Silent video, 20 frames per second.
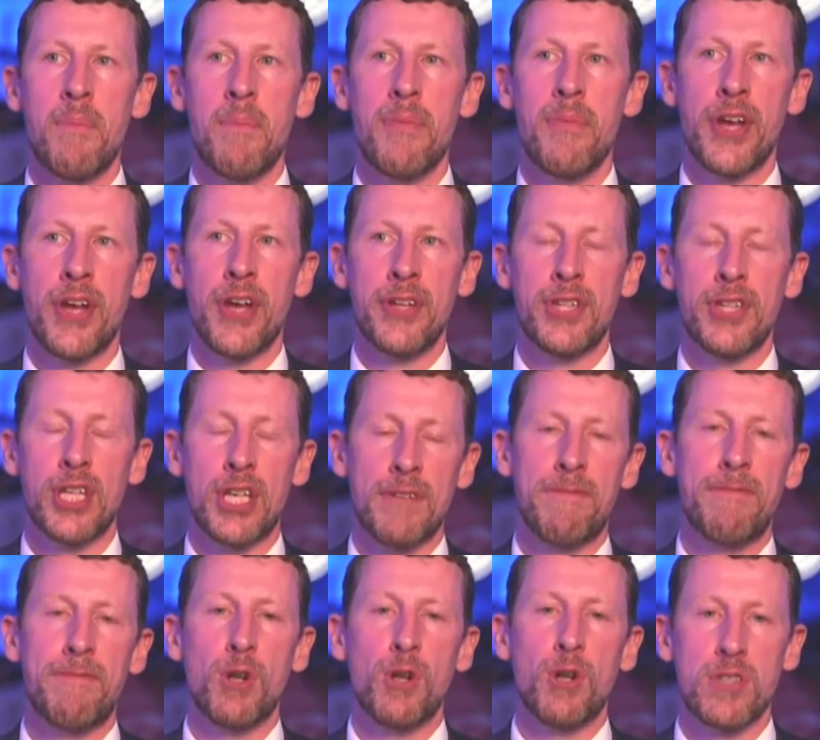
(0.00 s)
the
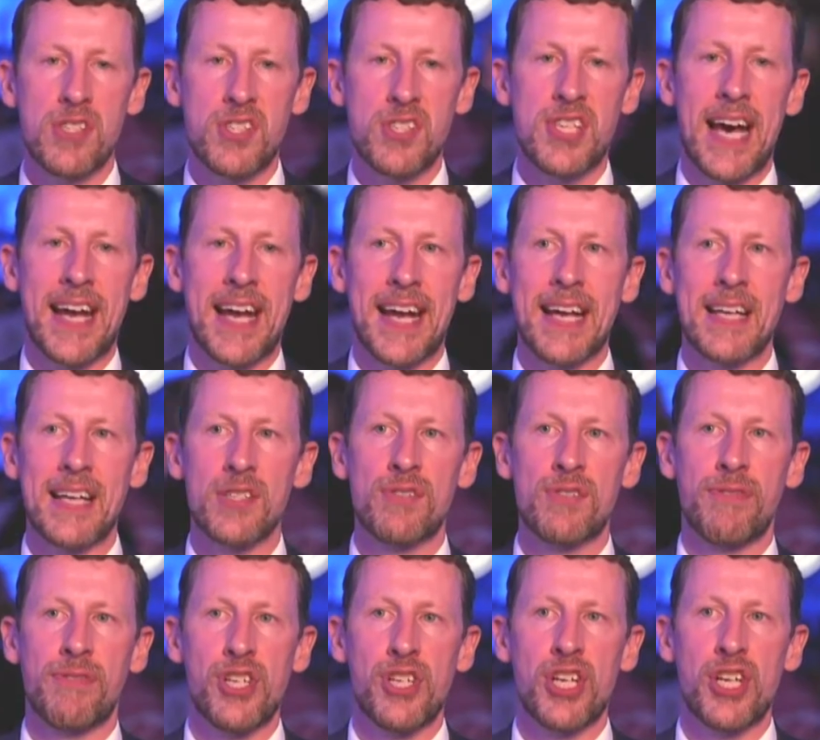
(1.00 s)
default settings
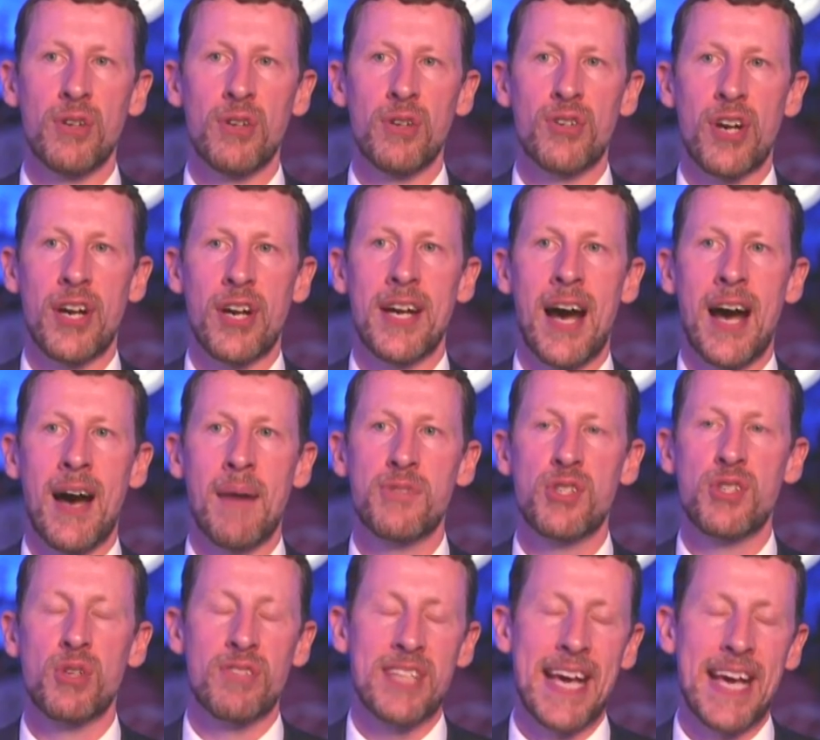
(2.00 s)
for children.
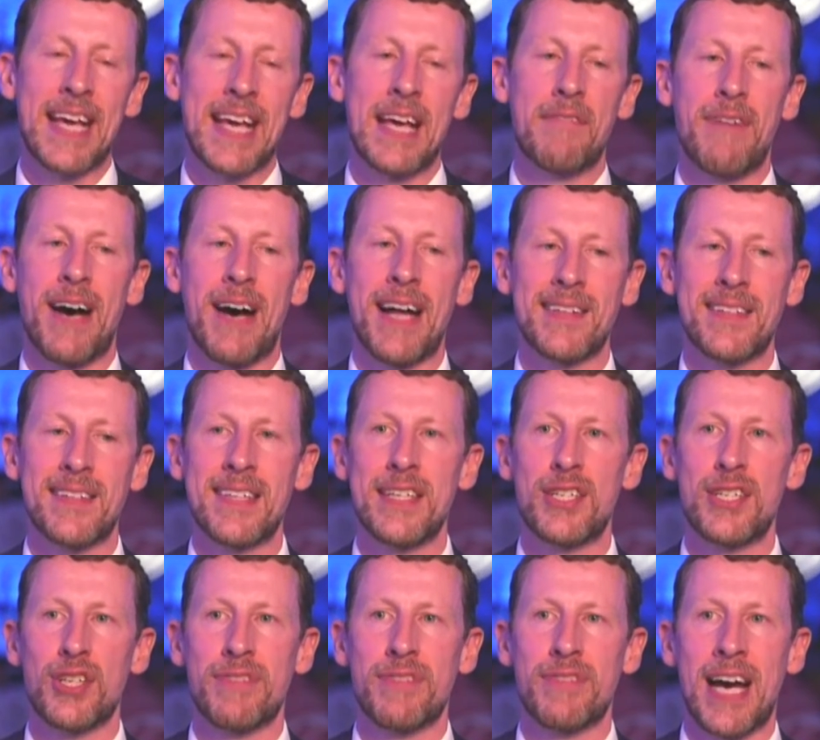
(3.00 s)
So taking
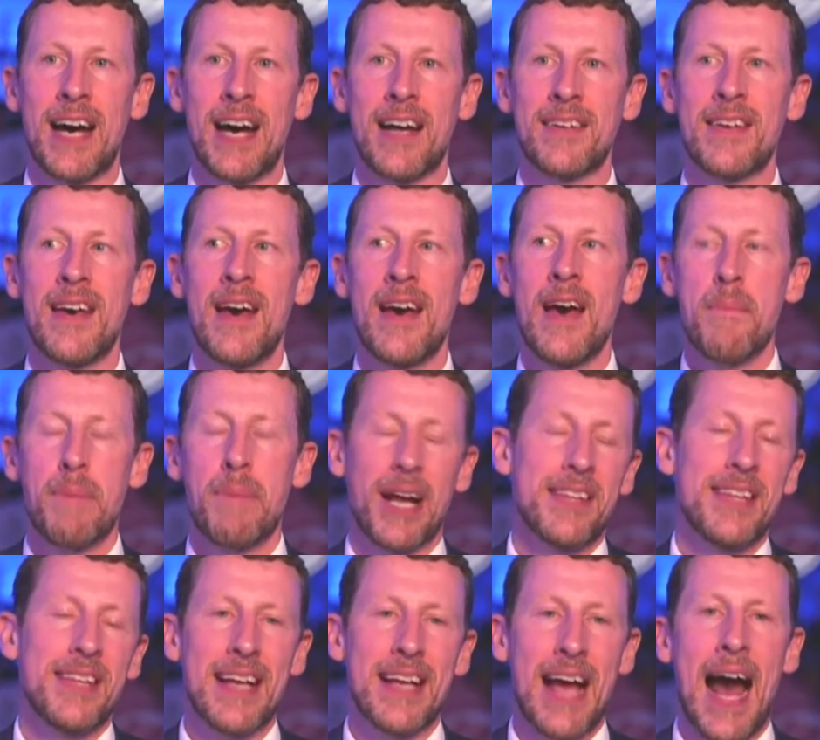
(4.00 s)
advantage of that. But I
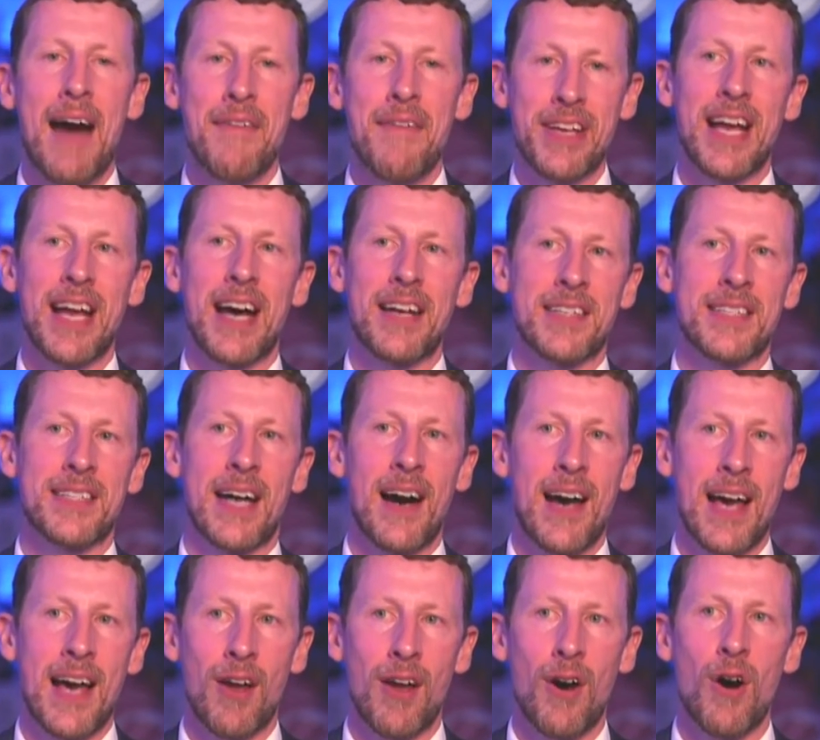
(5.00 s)
think having that
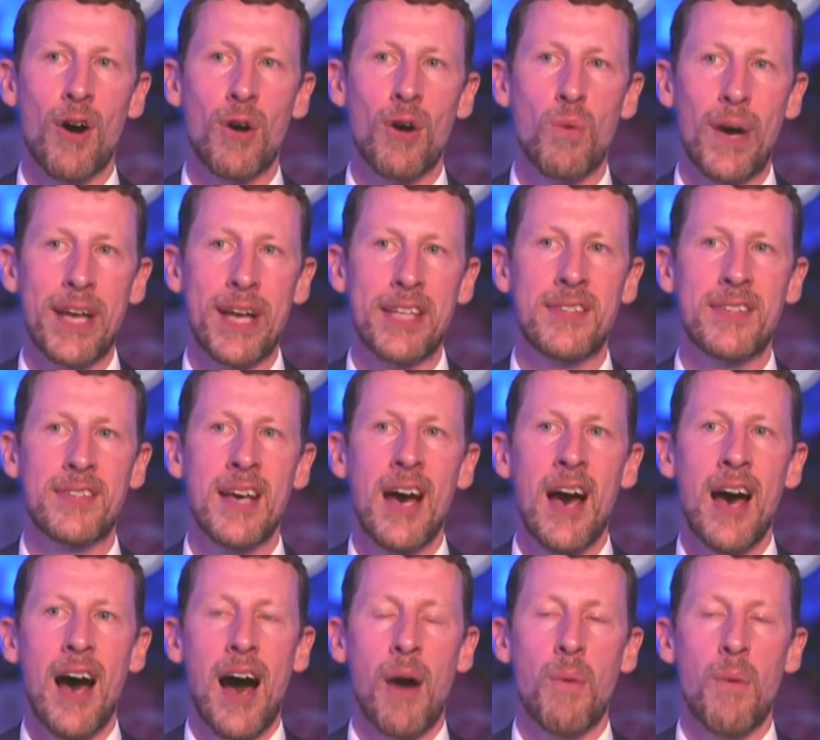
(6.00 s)
dialogue with
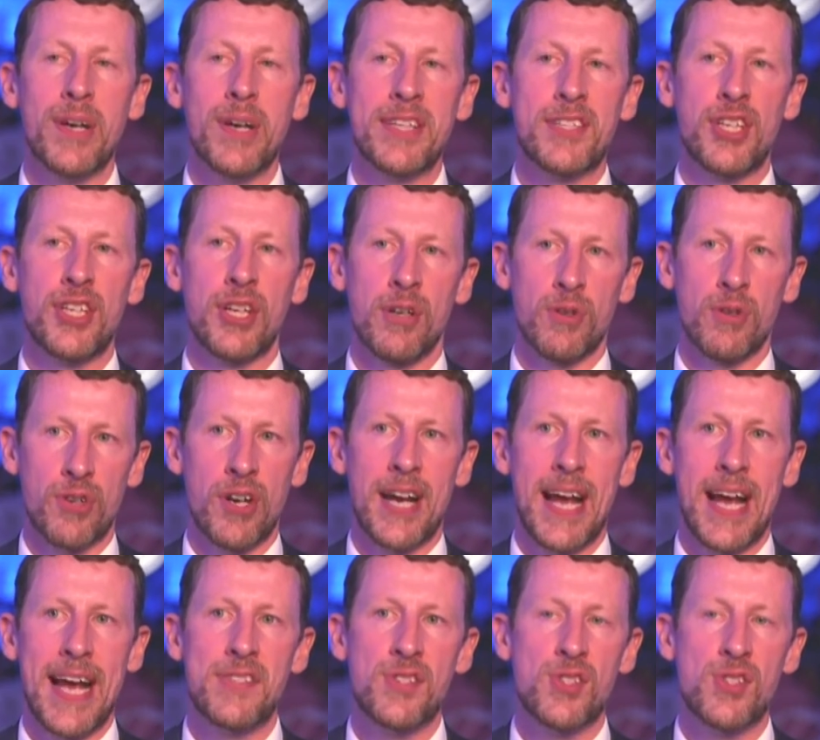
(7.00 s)
children
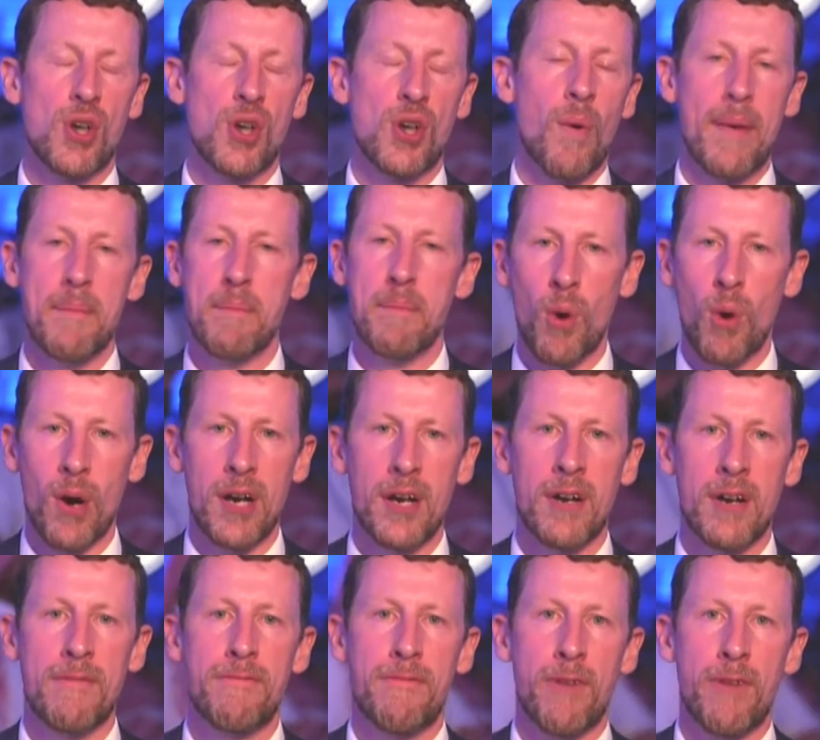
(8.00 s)
is so
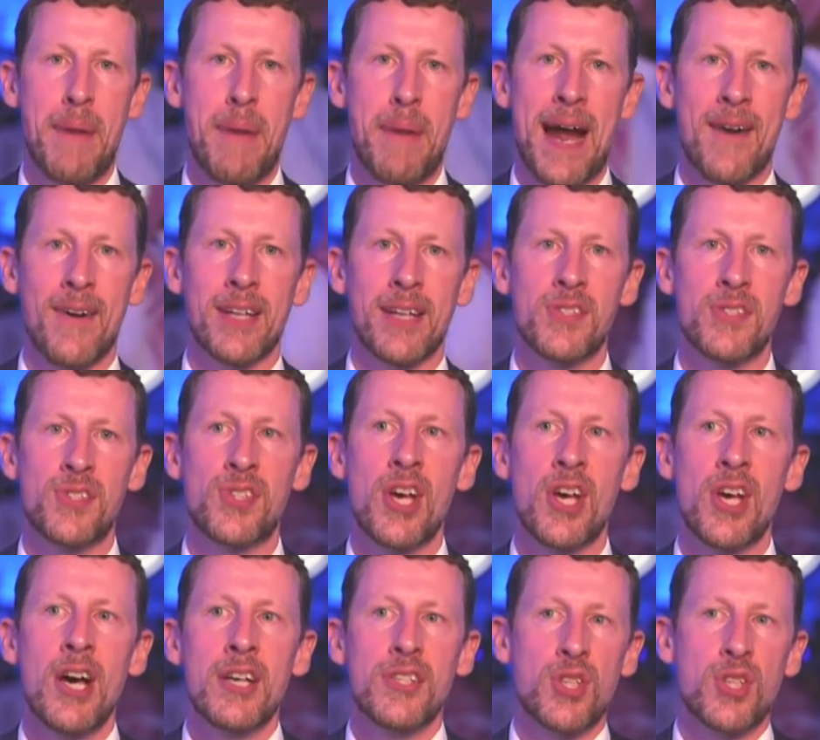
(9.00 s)
important for parents,
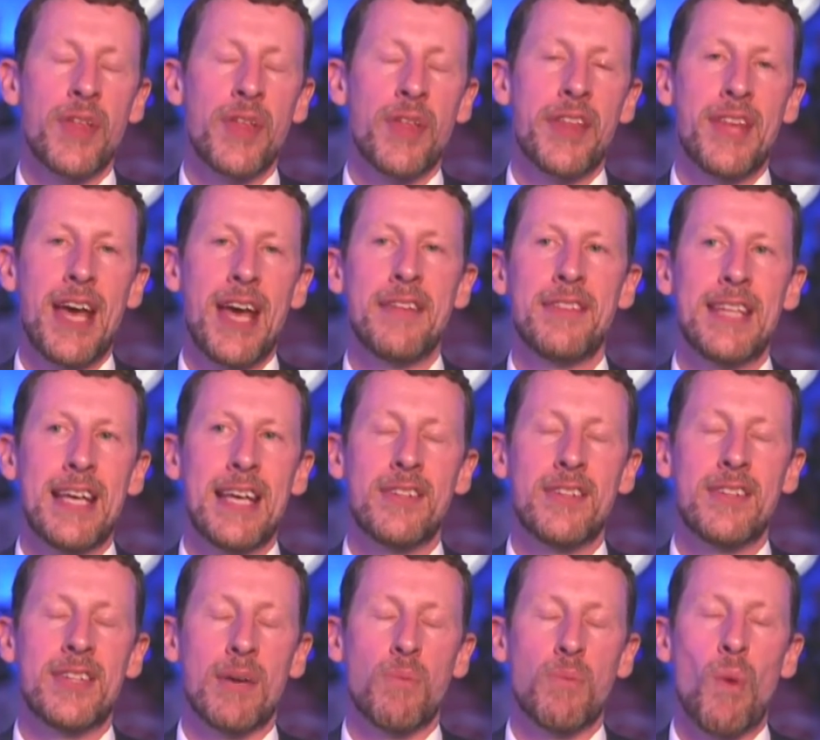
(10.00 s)
so that
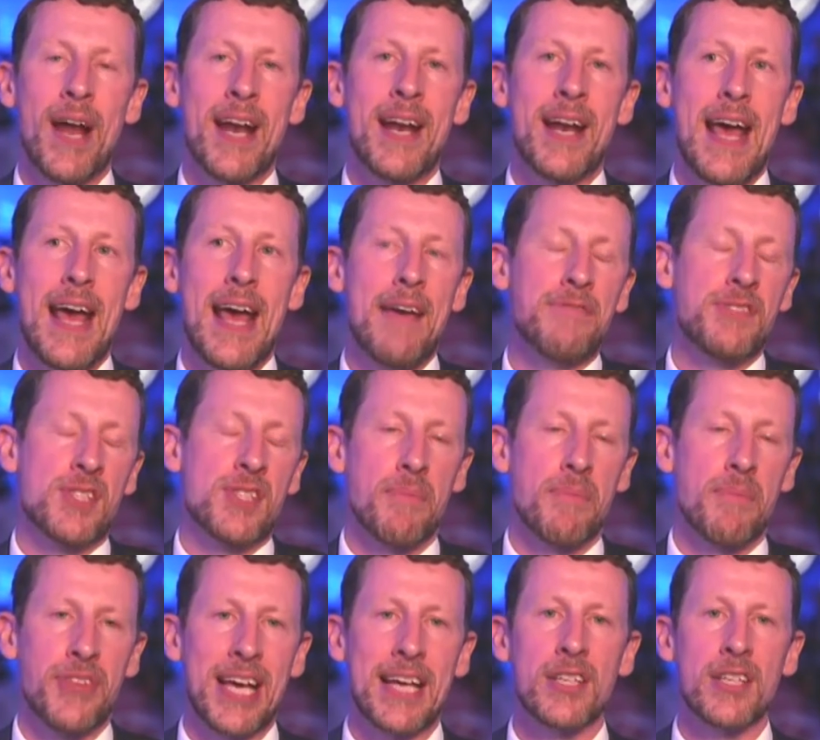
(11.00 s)
if
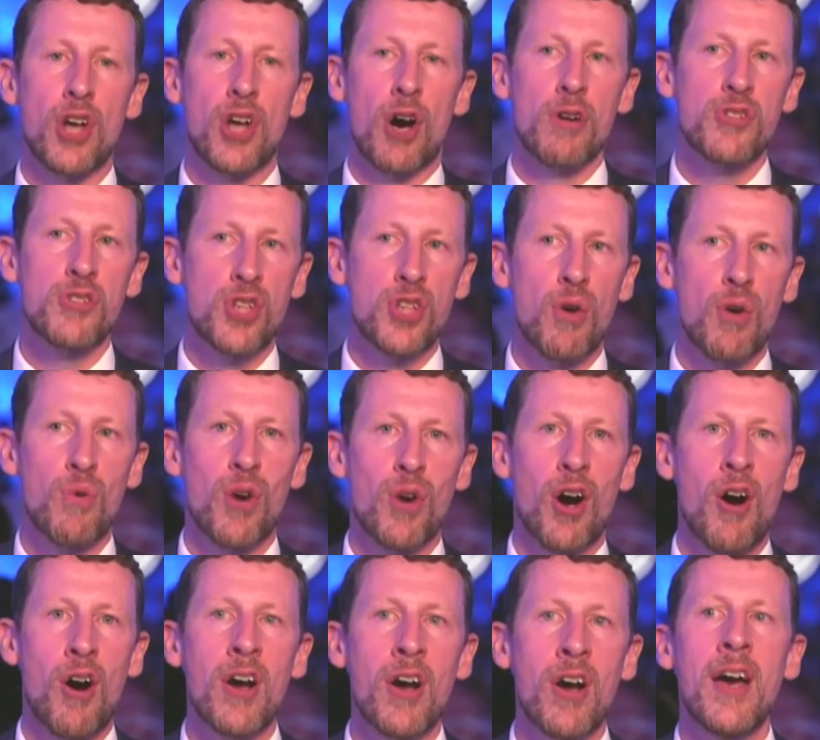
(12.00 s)
something does go
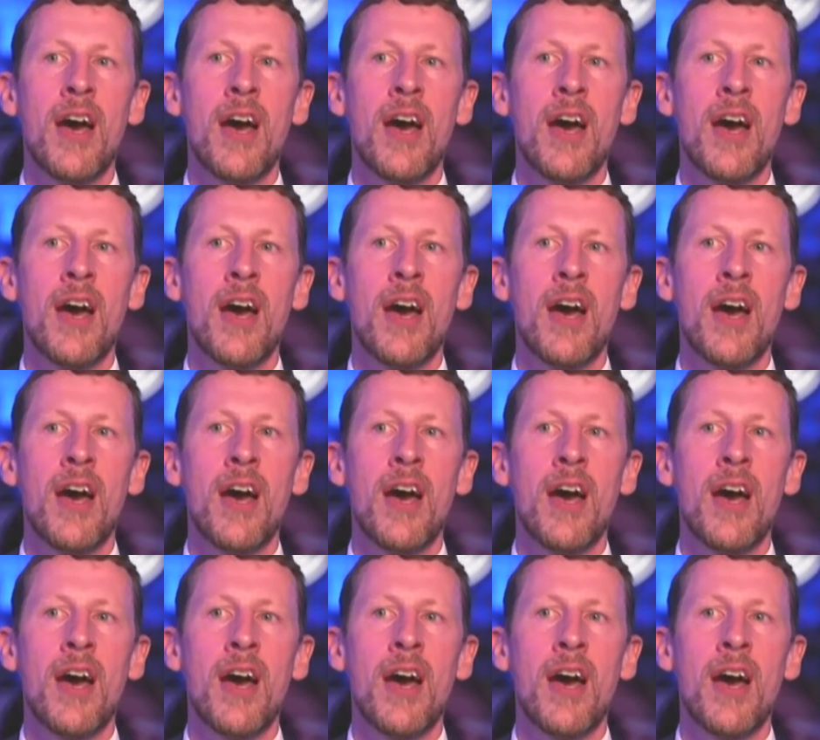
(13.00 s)
wrong,